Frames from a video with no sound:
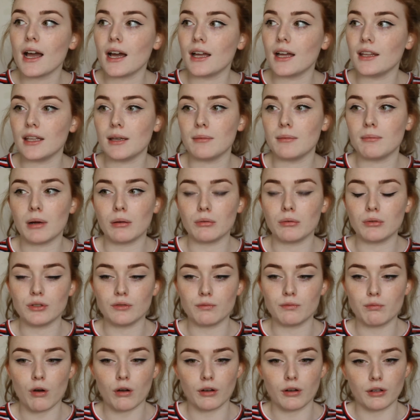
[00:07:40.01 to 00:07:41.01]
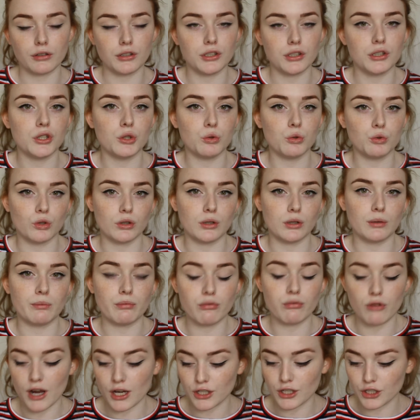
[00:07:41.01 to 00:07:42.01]
and the amount of product you use on the
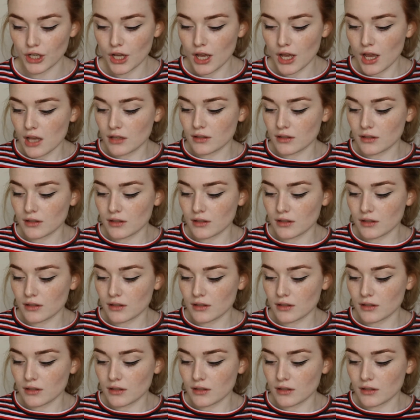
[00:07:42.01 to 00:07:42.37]
brush.